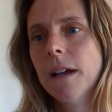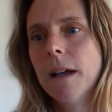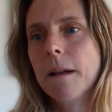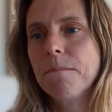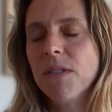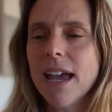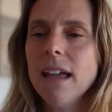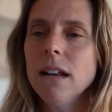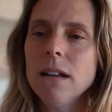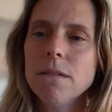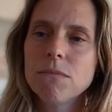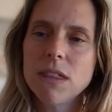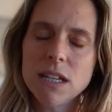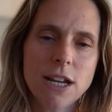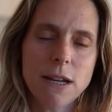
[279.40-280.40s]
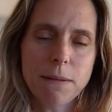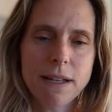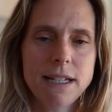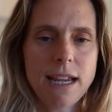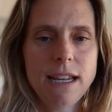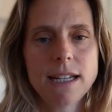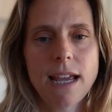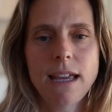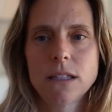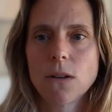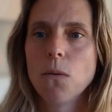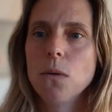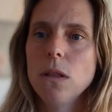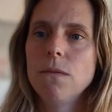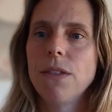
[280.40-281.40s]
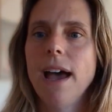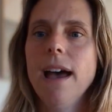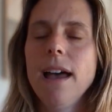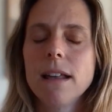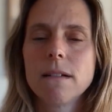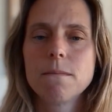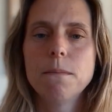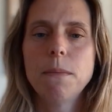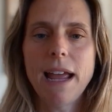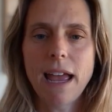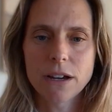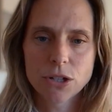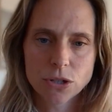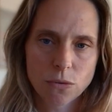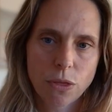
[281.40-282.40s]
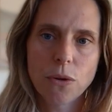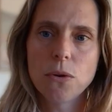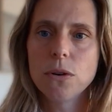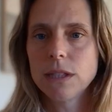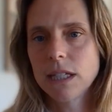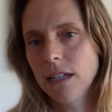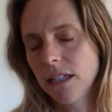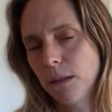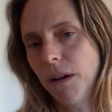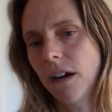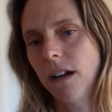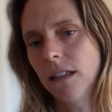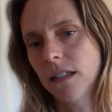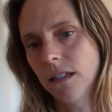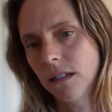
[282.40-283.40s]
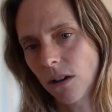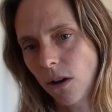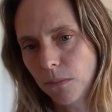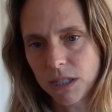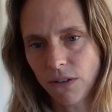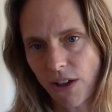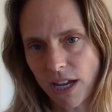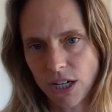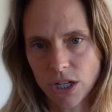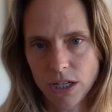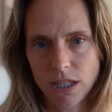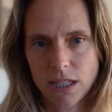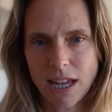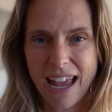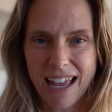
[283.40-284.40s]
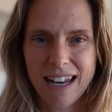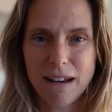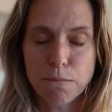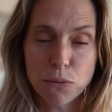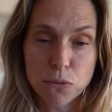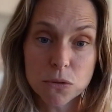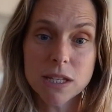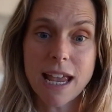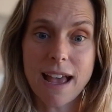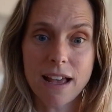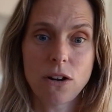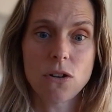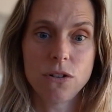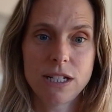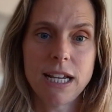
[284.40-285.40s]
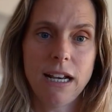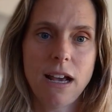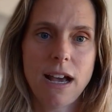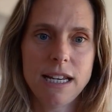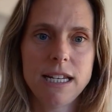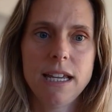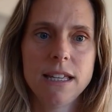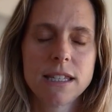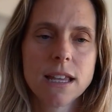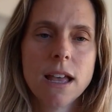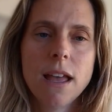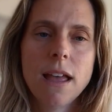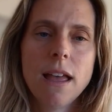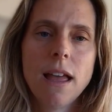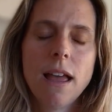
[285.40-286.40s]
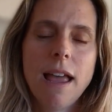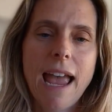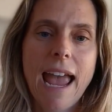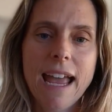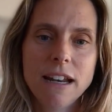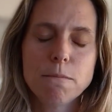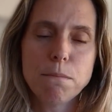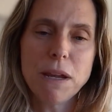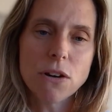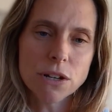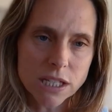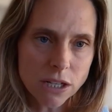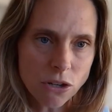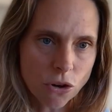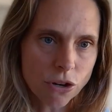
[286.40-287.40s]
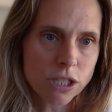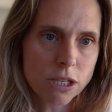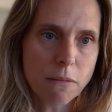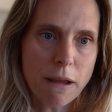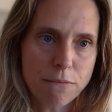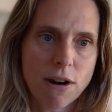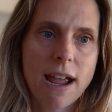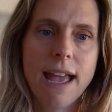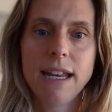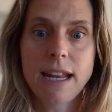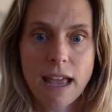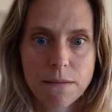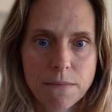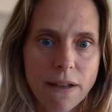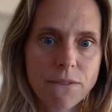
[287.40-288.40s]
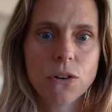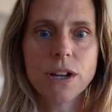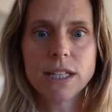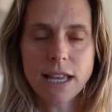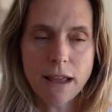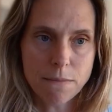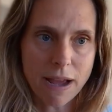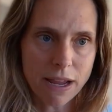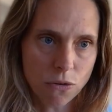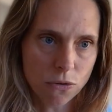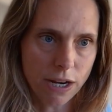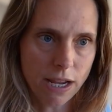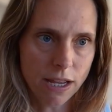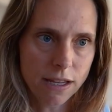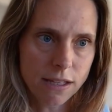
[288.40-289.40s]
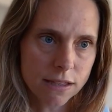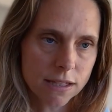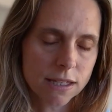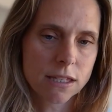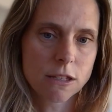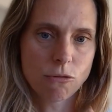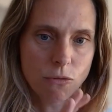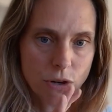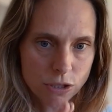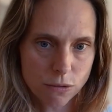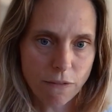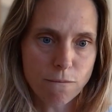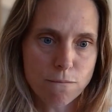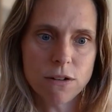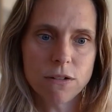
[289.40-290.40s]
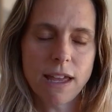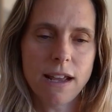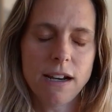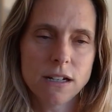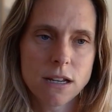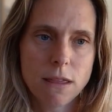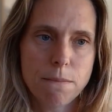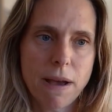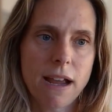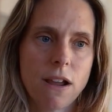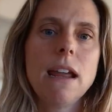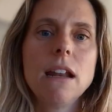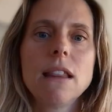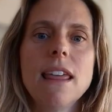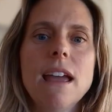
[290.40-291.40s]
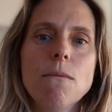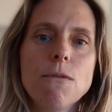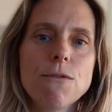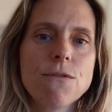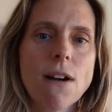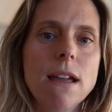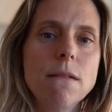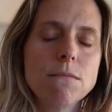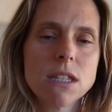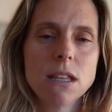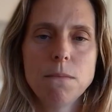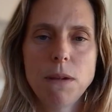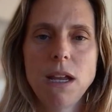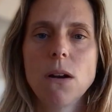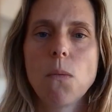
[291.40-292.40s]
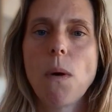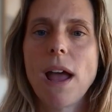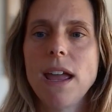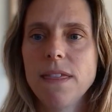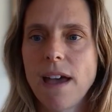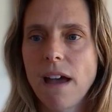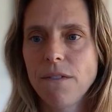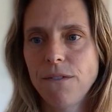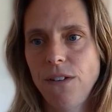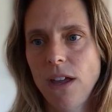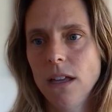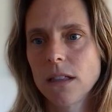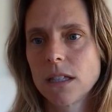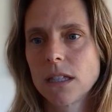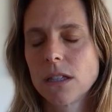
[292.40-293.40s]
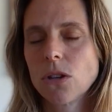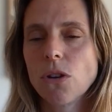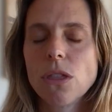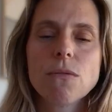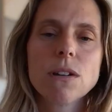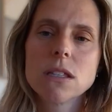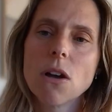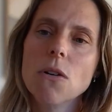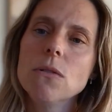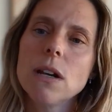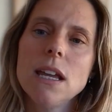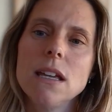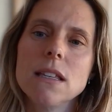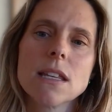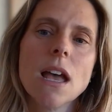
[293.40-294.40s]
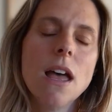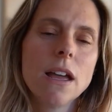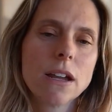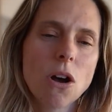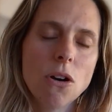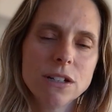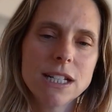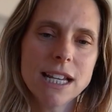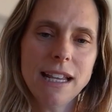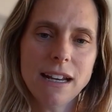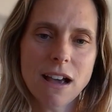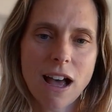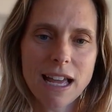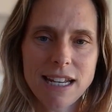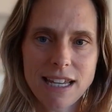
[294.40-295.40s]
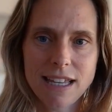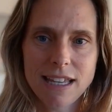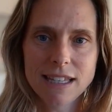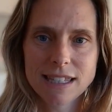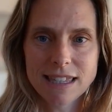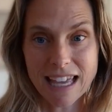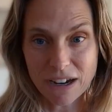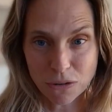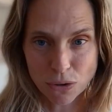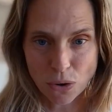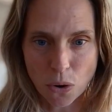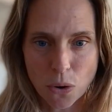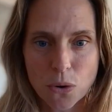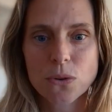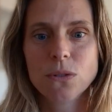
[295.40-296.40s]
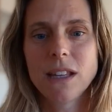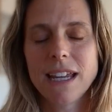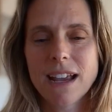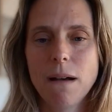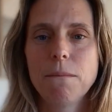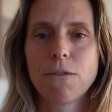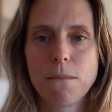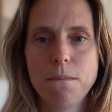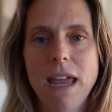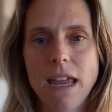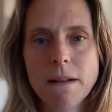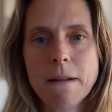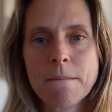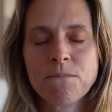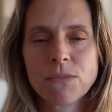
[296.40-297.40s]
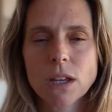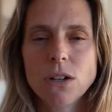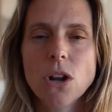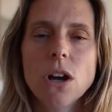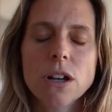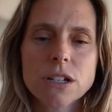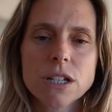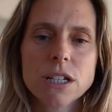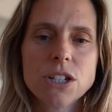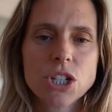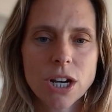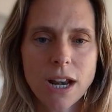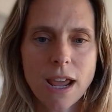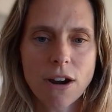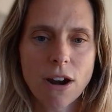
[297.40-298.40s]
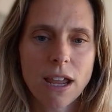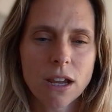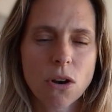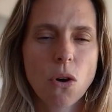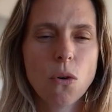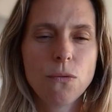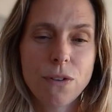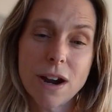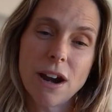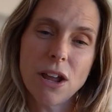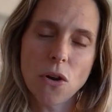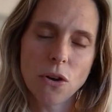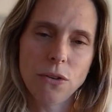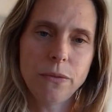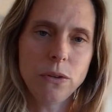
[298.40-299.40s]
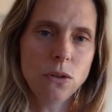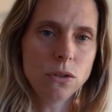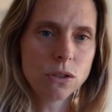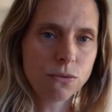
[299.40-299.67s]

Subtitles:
Then the GPT takes all of that, my actual thoughts, experiences, observations, and pulls out content ideas. And because it knows my brand and my voice and my audience, because we've built that into the back of it, then frames them in a way that fits. So the result is content ideas that could only come from me. not generic or very overused